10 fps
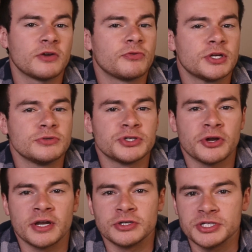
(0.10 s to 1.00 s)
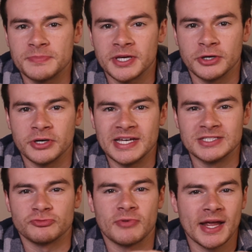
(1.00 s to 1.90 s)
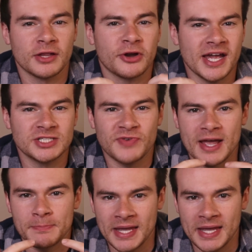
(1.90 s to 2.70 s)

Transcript: to reduce your energy bill is regular HVAC